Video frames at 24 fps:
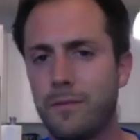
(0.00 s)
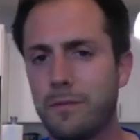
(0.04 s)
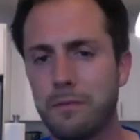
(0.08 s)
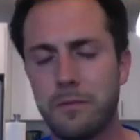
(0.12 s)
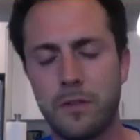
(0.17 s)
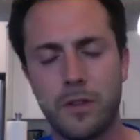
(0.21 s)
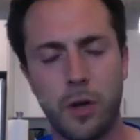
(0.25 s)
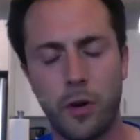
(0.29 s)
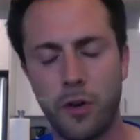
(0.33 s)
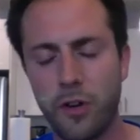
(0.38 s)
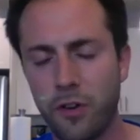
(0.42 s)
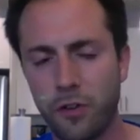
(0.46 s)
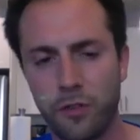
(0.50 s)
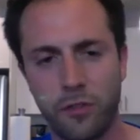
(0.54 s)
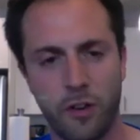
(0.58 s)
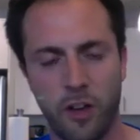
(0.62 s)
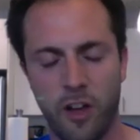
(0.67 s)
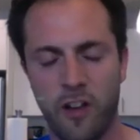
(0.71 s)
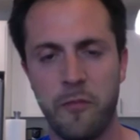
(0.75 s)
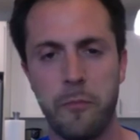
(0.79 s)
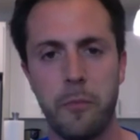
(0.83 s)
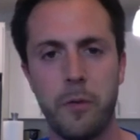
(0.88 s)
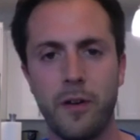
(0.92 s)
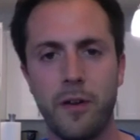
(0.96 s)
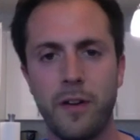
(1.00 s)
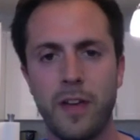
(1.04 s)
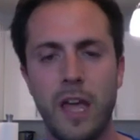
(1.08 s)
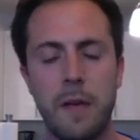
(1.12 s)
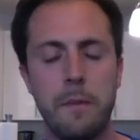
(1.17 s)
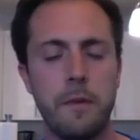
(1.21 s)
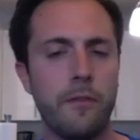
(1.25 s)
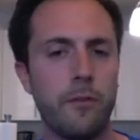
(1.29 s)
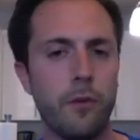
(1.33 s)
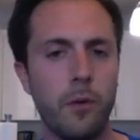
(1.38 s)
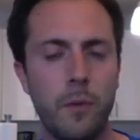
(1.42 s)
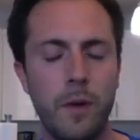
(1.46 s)
go to your softball game
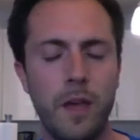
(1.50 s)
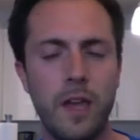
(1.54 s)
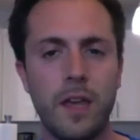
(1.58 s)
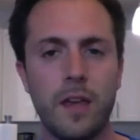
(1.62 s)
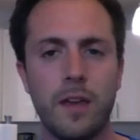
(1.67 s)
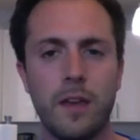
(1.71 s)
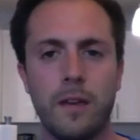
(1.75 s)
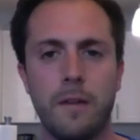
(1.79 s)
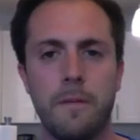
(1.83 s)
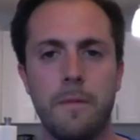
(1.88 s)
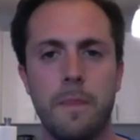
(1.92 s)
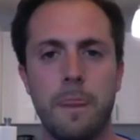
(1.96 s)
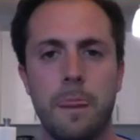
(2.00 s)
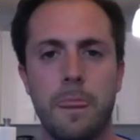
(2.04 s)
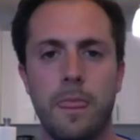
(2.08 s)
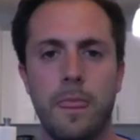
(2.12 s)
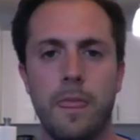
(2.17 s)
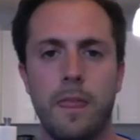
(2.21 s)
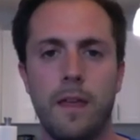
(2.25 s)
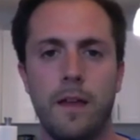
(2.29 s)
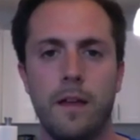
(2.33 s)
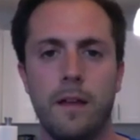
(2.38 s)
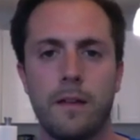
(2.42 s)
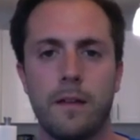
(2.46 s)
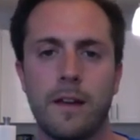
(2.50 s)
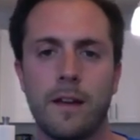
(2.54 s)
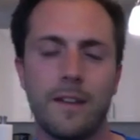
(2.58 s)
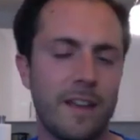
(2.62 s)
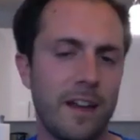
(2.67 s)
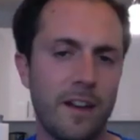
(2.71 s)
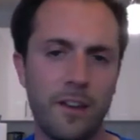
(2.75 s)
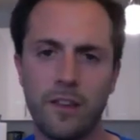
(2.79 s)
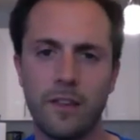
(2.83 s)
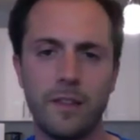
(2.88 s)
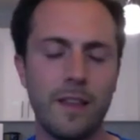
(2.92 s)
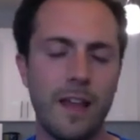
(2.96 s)
every week? Because that
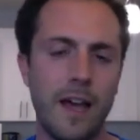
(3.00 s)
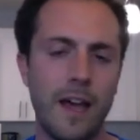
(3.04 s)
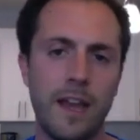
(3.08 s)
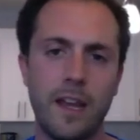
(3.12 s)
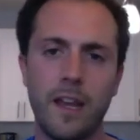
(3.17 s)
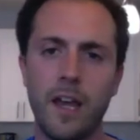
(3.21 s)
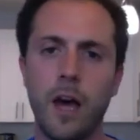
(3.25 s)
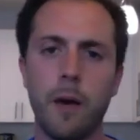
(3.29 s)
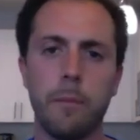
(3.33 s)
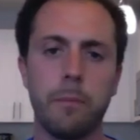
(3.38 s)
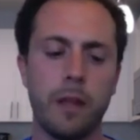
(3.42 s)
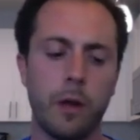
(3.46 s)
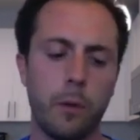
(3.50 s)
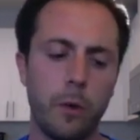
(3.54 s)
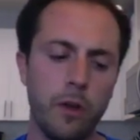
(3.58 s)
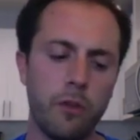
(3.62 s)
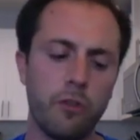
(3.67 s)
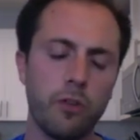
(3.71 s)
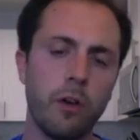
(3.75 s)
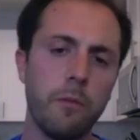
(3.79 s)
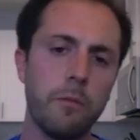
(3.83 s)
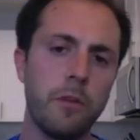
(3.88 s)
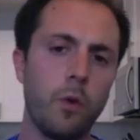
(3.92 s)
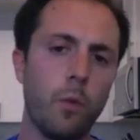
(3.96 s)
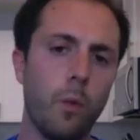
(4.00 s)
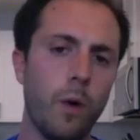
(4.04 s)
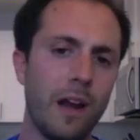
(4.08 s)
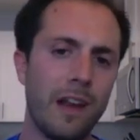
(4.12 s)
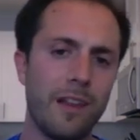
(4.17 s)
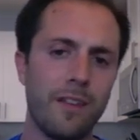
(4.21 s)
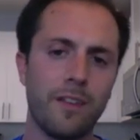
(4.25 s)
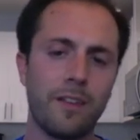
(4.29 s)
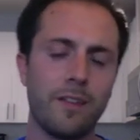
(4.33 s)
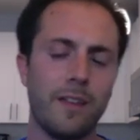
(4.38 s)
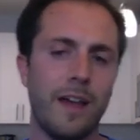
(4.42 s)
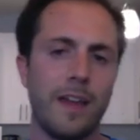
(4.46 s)
doesn't line up. Like what you told me you wanted
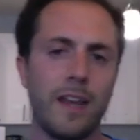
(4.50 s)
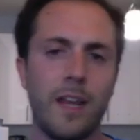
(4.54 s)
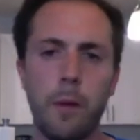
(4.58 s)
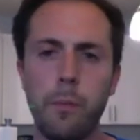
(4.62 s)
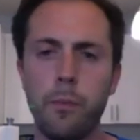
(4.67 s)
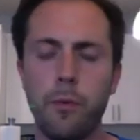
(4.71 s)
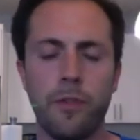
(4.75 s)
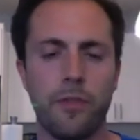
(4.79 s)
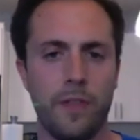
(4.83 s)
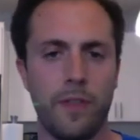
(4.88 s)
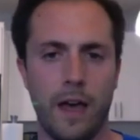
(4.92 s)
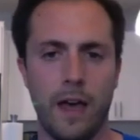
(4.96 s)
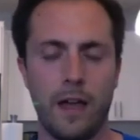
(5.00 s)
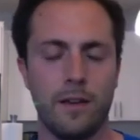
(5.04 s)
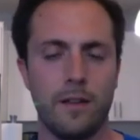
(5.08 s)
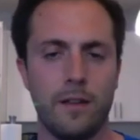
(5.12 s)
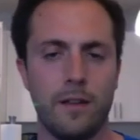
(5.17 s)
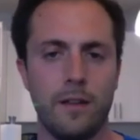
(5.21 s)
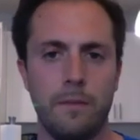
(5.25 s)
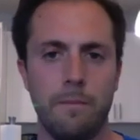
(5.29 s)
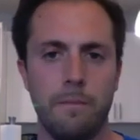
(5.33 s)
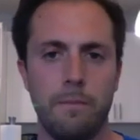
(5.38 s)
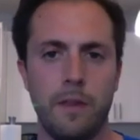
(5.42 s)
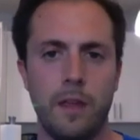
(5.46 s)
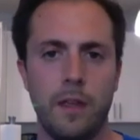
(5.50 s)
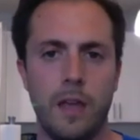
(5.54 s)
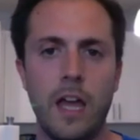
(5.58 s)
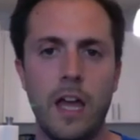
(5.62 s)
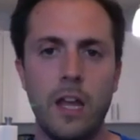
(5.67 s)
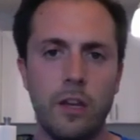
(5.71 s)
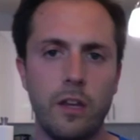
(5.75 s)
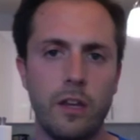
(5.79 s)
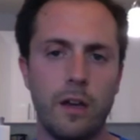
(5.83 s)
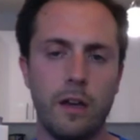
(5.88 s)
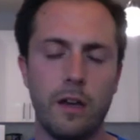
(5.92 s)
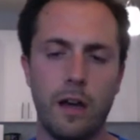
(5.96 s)
doesn't line up with that.
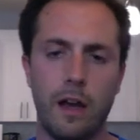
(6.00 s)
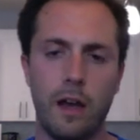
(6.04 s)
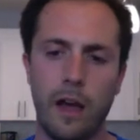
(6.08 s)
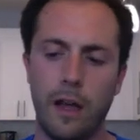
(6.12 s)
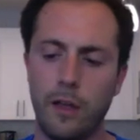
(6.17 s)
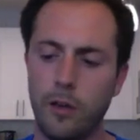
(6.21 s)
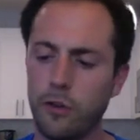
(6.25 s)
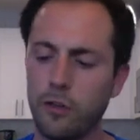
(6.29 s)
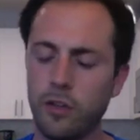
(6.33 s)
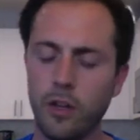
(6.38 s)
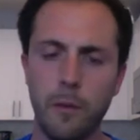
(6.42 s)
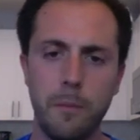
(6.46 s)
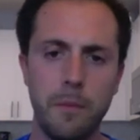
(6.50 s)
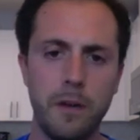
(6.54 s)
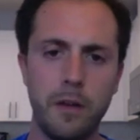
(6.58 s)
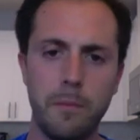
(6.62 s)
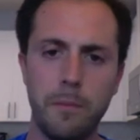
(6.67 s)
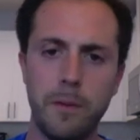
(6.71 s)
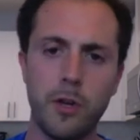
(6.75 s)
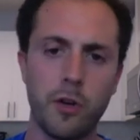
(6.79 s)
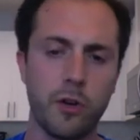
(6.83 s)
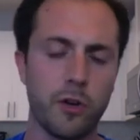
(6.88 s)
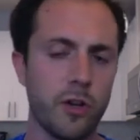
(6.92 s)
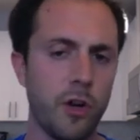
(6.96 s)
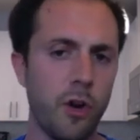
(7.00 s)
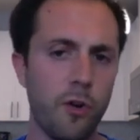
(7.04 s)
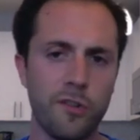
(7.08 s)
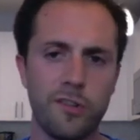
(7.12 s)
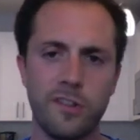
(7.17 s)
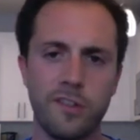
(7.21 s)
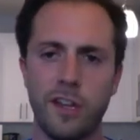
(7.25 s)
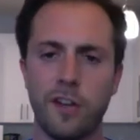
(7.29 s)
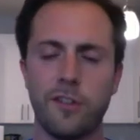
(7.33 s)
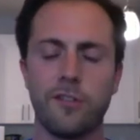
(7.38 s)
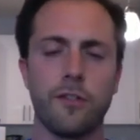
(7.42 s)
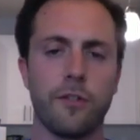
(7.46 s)
And you told me to be your coach,
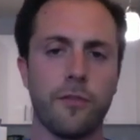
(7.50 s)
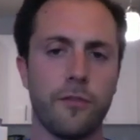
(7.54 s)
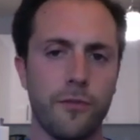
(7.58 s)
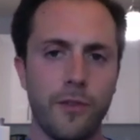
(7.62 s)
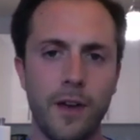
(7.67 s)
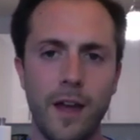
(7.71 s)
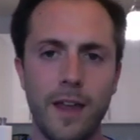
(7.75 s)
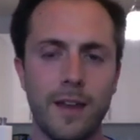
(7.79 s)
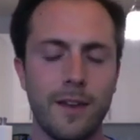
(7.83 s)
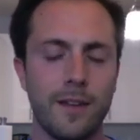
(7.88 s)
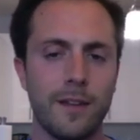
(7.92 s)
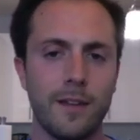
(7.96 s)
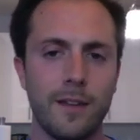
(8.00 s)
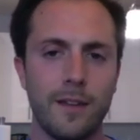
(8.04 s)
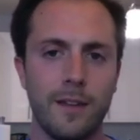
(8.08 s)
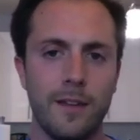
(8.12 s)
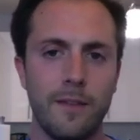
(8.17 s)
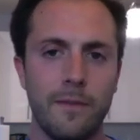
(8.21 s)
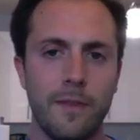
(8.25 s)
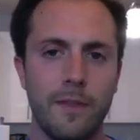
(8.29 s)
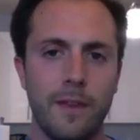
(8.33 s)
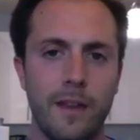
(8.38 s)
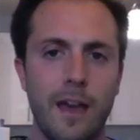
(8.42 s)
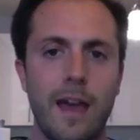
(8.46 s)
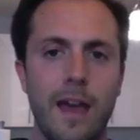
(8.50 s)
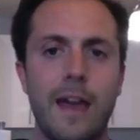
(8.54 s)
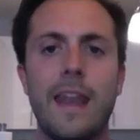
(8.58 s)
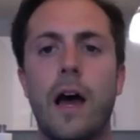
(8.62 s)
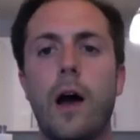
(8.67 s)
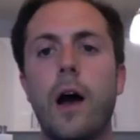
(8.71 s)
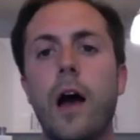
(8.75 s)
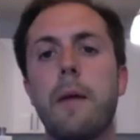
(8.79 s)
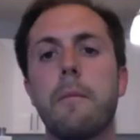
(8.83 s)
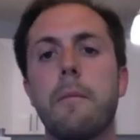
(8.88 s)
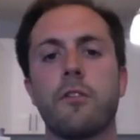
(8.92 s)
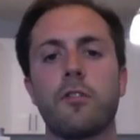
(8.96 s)
not your friend. And
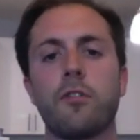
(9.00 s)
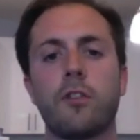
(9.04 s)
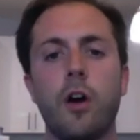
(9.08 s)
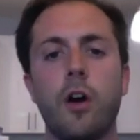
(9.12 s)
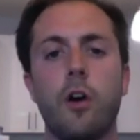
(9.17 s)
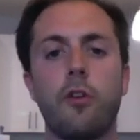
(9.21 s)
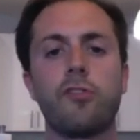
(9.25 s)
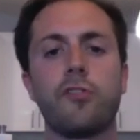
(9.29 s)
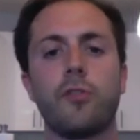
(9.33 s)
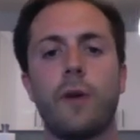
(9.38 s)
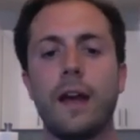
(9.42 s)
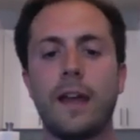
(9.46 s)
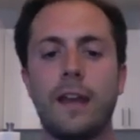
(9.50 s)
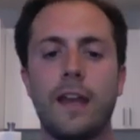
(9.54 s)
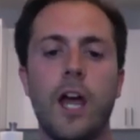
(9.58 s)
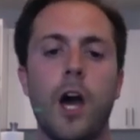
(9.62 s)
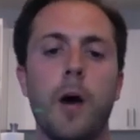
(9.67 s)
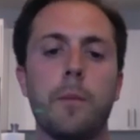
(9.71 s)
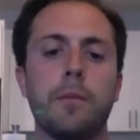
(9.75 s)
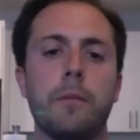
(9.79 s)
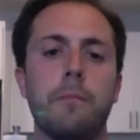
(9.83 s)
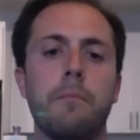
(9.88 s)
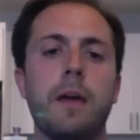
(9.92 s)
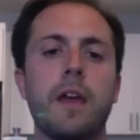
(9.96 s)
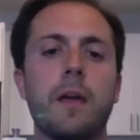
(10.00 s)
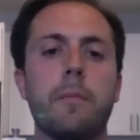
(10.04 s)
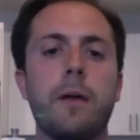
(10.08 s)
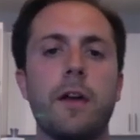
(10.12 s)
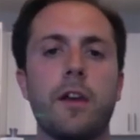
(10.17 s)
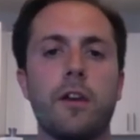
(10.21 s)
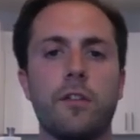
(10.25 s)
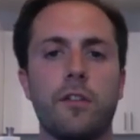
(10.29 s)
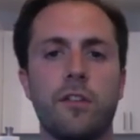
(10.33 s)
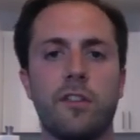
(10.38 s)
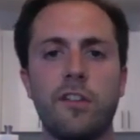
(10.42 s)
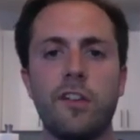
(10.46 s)
now I'm his coach, so I can help him make better
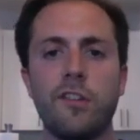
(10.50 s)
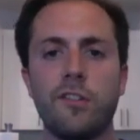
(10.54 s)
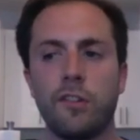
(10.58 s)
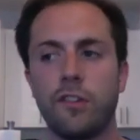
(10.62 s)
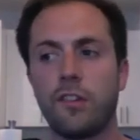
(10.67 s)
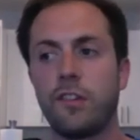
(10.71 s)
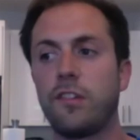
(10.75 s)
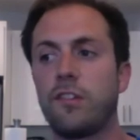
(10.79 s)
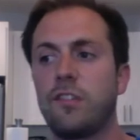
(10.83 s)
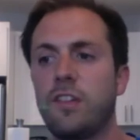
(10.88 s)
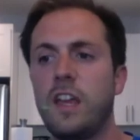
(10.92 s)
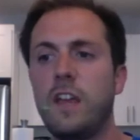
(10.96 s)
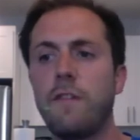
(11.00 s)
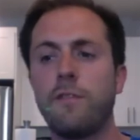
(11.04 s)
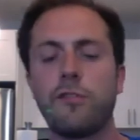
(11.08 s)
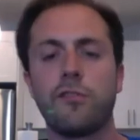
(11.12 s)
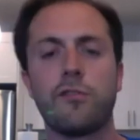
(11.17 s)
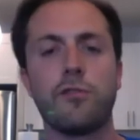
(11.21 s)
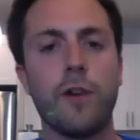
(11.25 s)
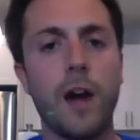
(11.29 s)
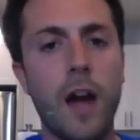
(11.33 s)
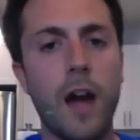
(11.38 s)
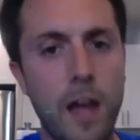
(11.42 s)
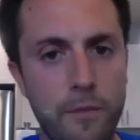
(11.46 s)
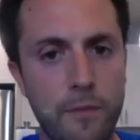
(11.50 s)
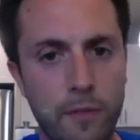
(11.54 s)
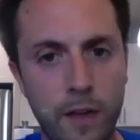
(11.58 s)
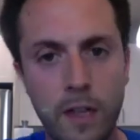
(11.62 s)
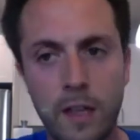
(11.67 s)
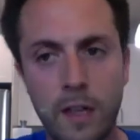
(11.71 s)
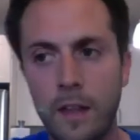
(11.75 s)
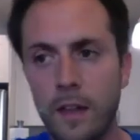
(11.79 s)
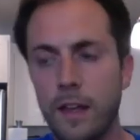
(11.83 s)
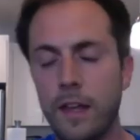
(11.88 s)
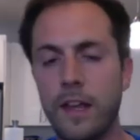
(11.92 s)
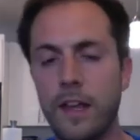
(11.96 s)
decisions. Steve's driving.
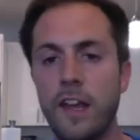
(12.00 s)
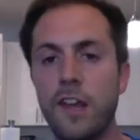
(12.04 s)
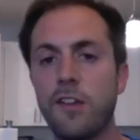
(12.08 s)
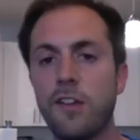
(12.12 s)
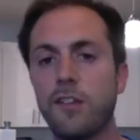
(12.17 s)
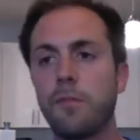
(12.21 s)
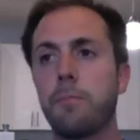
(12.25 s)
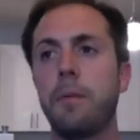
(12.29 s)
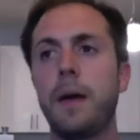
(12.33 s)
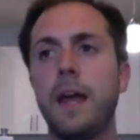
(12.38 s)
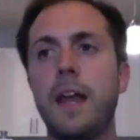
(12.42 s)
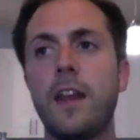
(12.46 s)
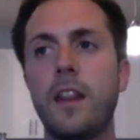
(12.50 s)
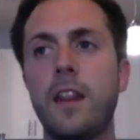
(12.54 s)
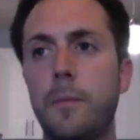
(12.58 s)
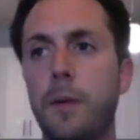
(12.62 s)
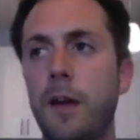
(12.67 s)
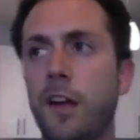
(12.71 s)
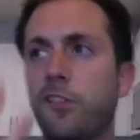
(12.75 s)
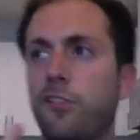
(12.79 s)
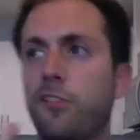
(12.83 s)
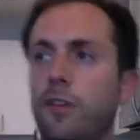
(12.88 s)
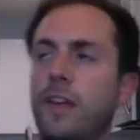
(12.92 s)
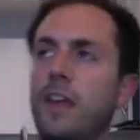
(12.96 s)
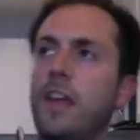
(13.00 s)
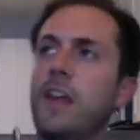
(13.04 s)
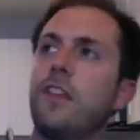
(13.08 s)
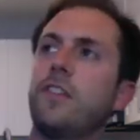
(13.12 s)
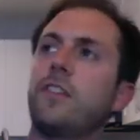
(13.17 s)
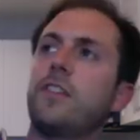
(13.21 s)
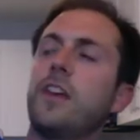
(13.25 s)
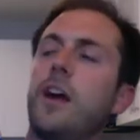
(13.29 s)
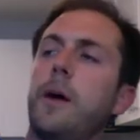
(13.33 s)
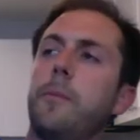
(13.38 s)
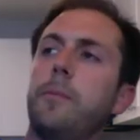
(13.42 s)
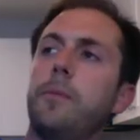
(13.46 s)
He's painting the picture. He's
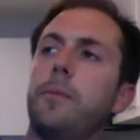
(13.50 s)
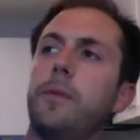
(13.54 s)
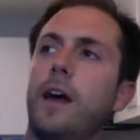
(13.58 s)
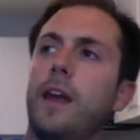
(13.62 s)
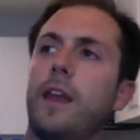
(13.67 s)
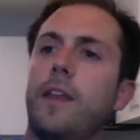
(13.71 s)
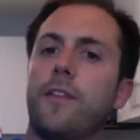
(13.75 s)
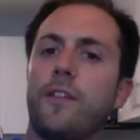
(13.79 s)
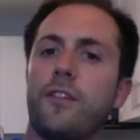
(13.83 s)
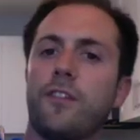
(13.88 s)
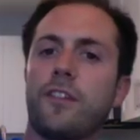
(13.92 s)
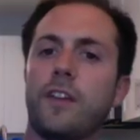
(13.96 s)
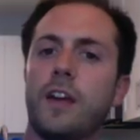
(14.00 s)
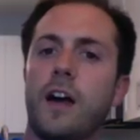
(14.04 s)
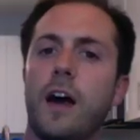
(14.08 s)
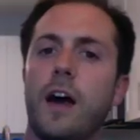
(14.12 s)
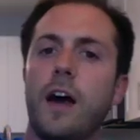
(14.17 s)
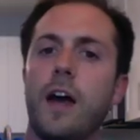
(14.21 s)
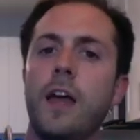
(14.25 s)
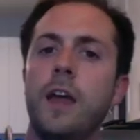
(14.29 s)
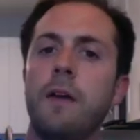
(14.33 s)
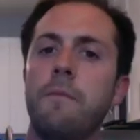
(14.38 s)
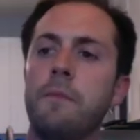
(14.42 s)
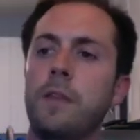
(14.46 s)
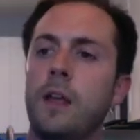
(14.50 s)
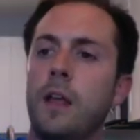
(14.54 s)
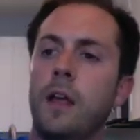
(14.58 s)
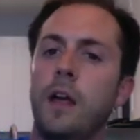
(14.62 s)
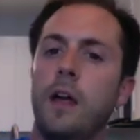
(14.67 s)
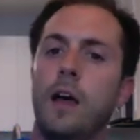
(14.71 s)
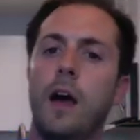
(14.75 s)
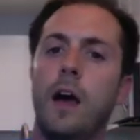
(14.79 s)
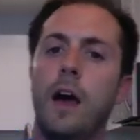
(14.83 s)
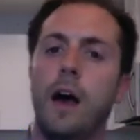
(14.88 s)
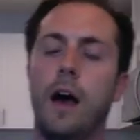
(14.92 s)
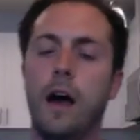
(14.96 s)
the upline in the sky.
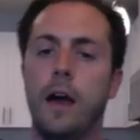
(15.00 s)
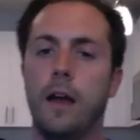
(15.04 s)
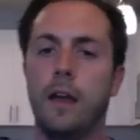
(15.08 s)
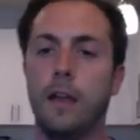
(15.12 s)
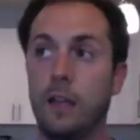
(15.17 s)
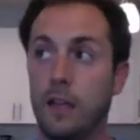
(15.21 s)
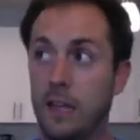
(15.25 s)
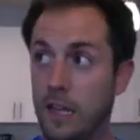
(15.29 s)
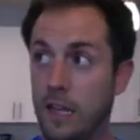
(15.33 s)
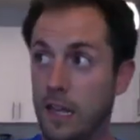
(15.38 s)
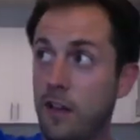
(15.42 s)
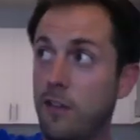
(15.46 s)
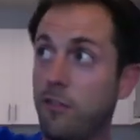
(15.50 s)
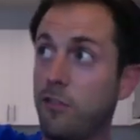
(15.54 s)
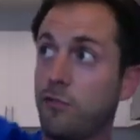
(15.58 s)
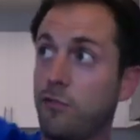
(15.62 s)
He's